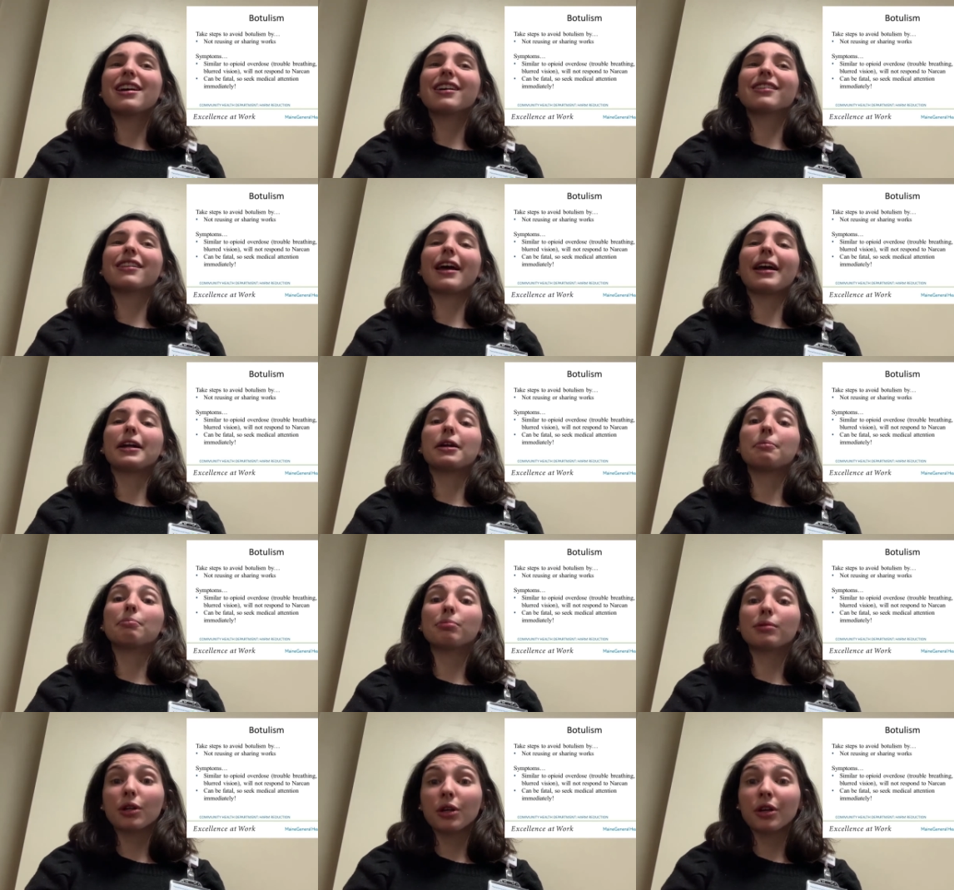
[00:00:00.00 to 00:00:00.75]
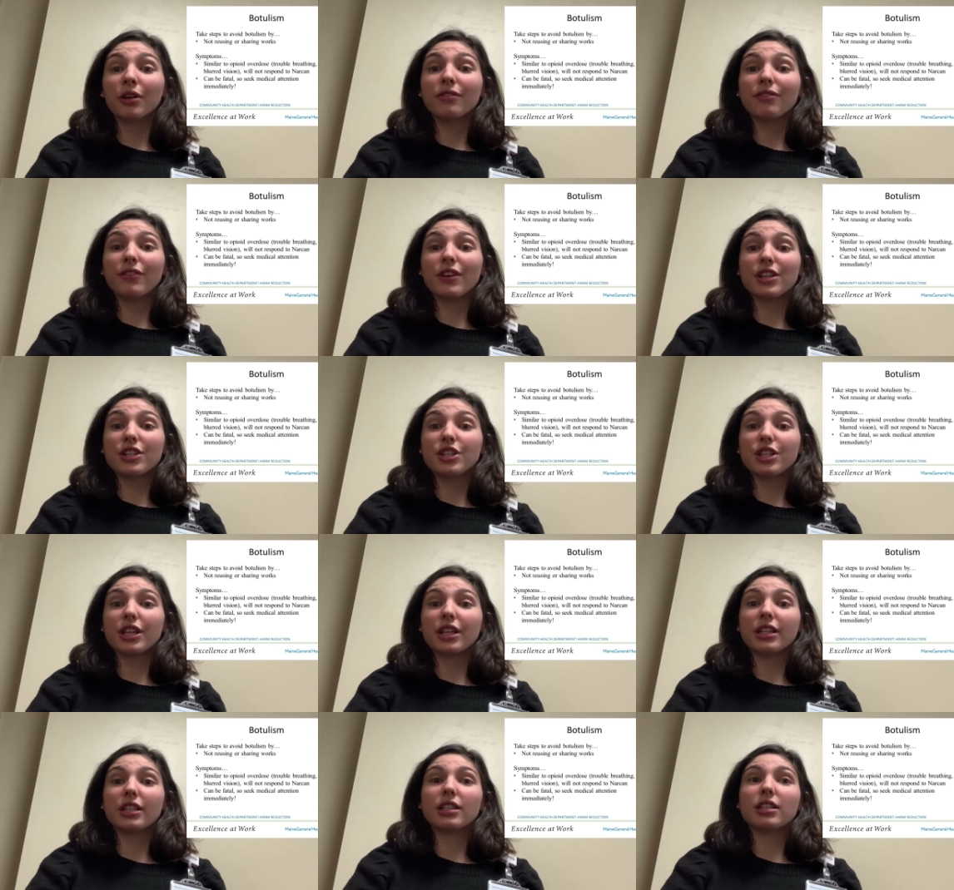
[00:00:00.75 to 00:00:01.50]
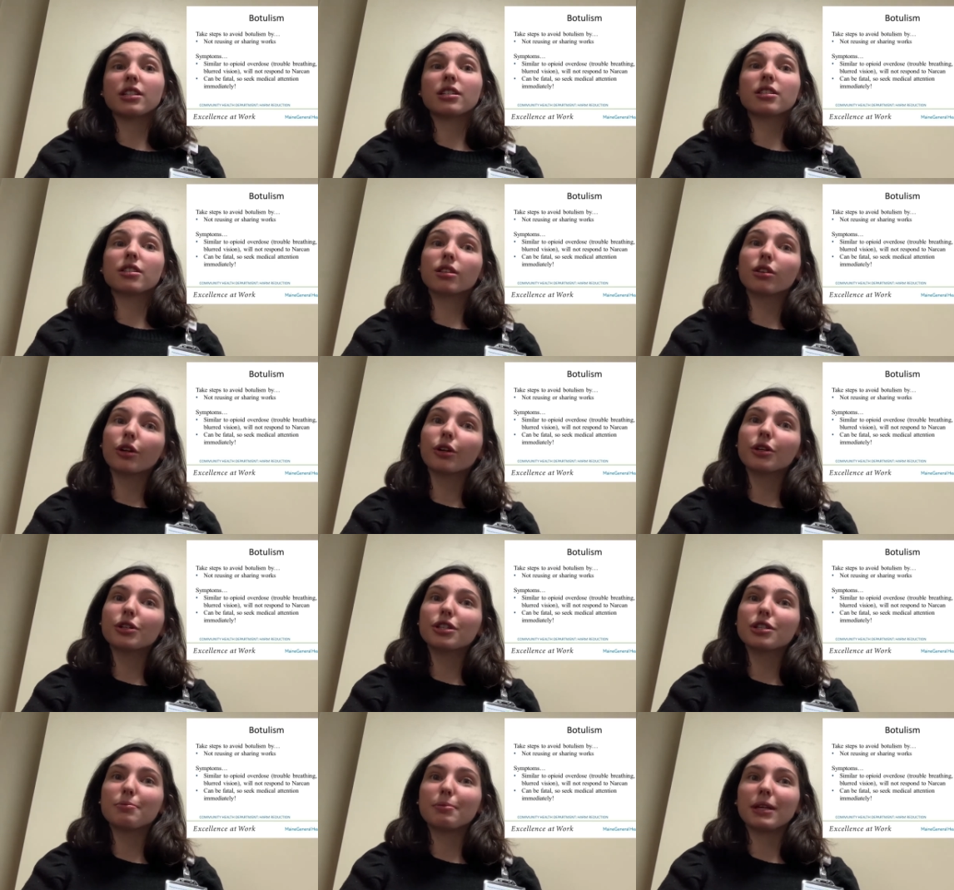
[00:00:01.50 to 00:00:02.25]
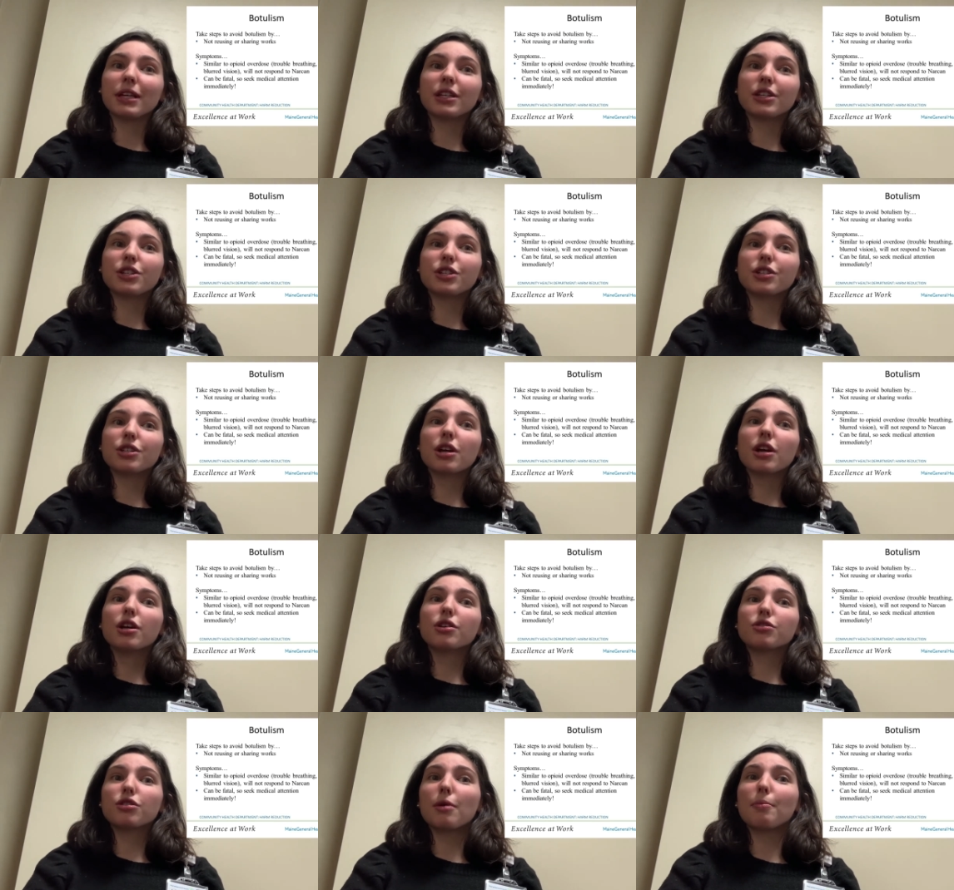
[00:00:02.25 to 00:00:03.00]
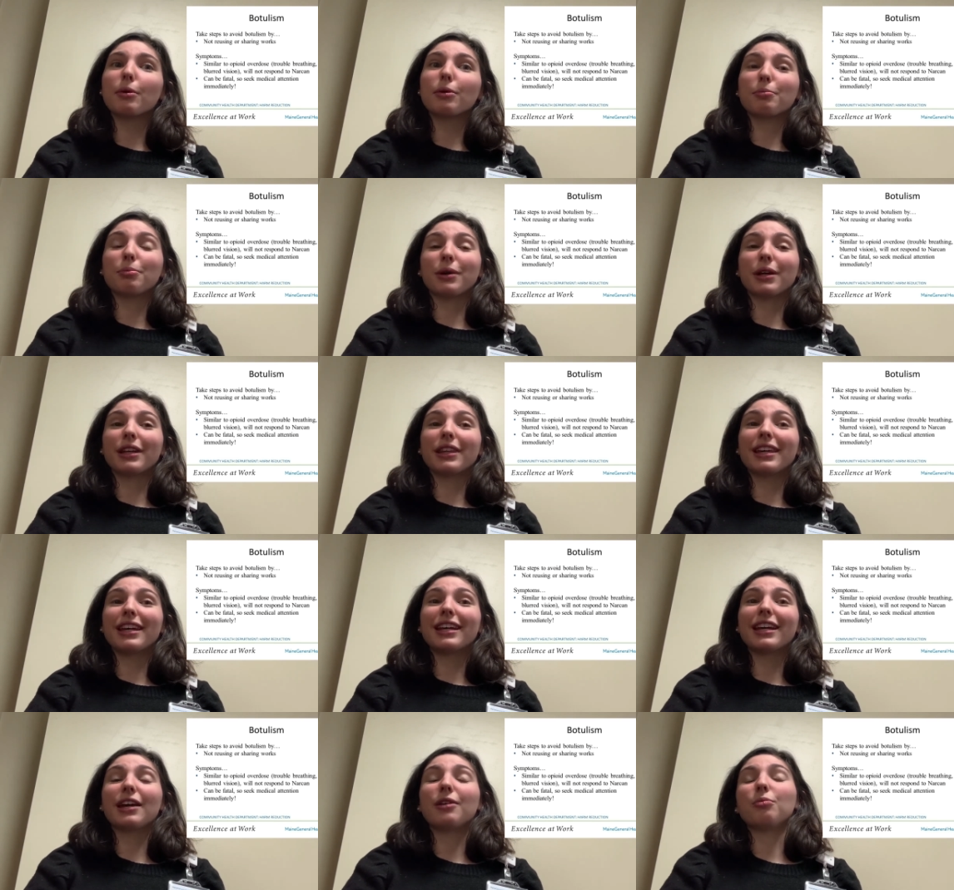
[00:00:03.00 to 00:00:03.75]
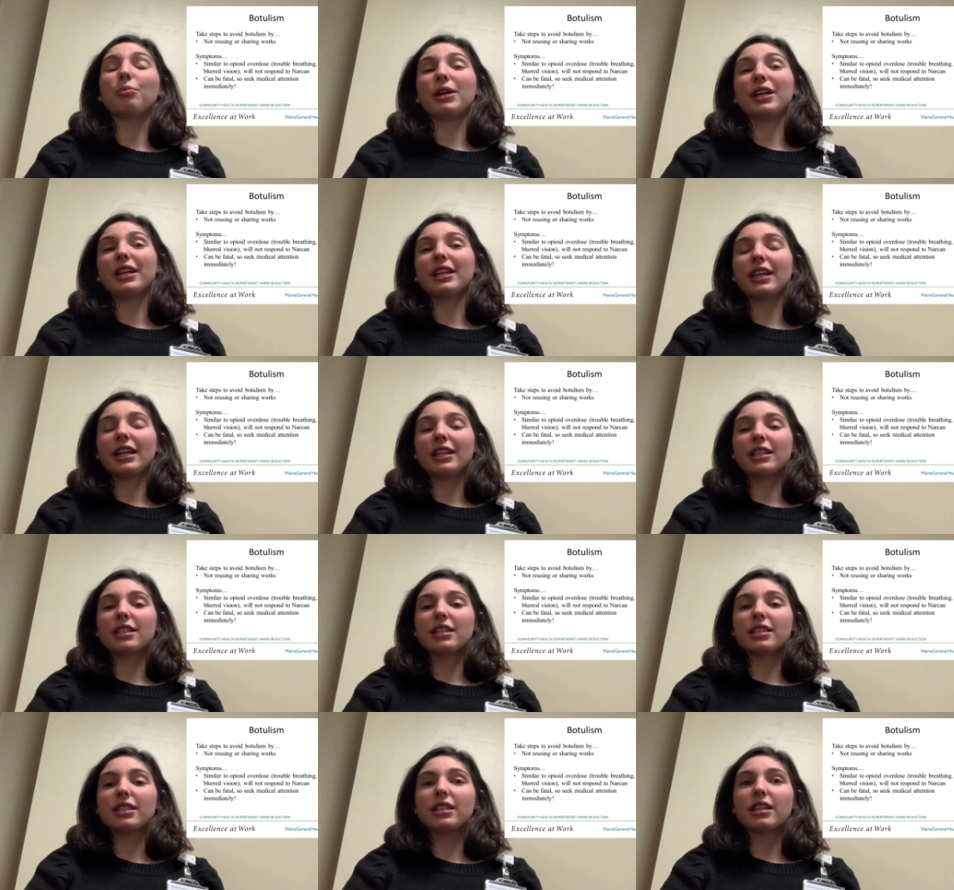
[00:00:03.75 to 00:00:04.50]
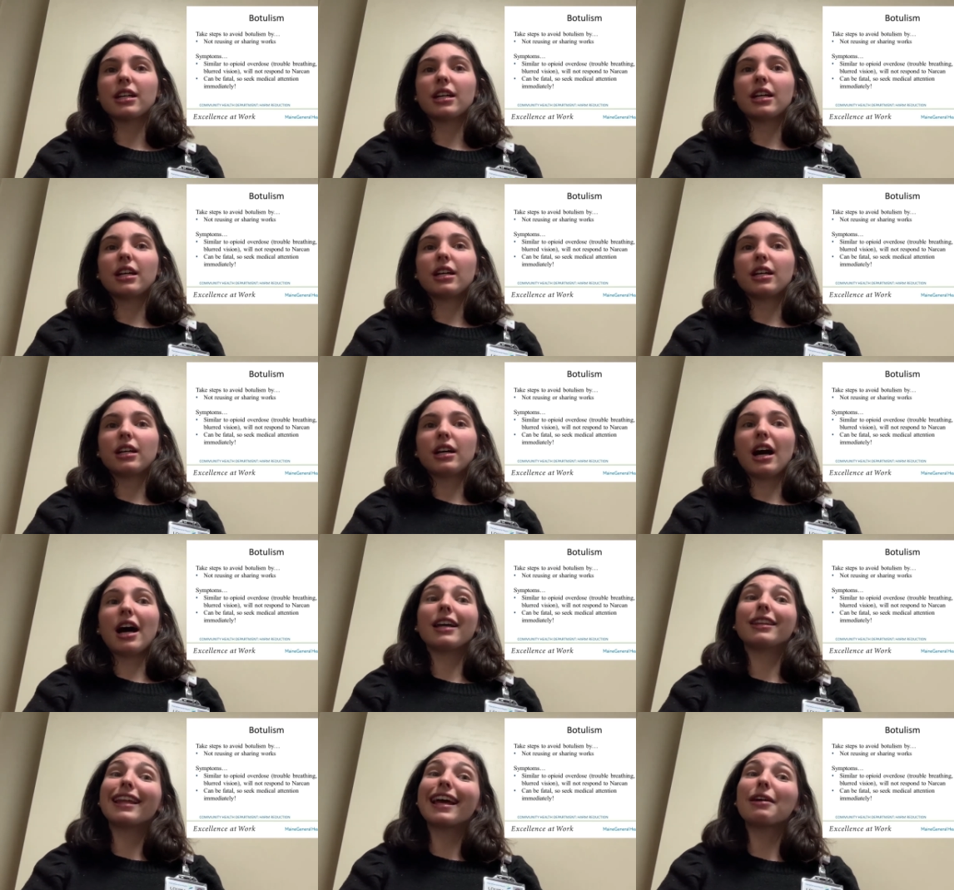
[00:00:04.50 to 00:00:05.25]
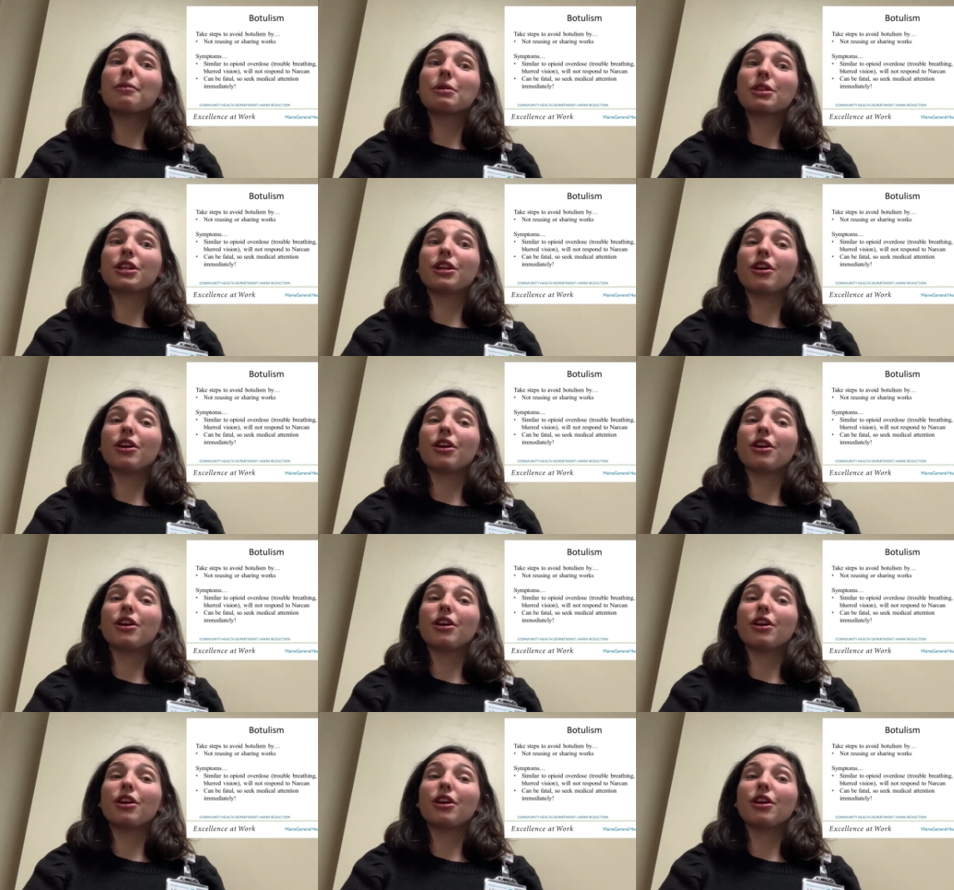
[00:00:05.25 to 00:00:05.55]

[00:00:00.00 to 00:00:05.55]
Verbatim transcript: like blurred vision, slurred speech, troubled breathing, and weakness. Unlike with